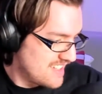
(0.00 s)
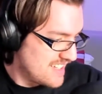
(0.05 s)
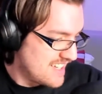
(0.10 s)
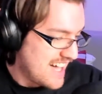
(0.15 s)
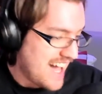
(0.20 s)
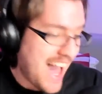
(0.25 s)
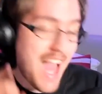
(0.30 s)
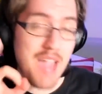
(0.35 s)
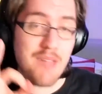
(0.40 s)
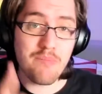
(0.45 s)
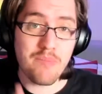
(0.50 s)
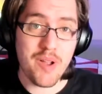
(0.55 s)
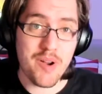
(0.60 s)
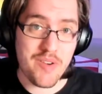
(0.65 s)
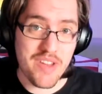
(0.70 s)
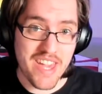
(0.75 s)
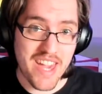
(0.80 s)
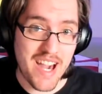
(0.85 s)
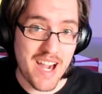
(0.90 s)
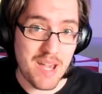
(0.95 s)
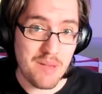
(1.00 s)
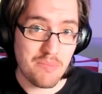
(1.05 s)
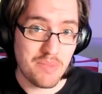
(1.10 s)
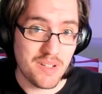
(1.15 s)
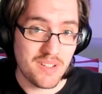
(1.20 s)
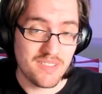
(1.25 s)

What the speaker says: I'm very hyped.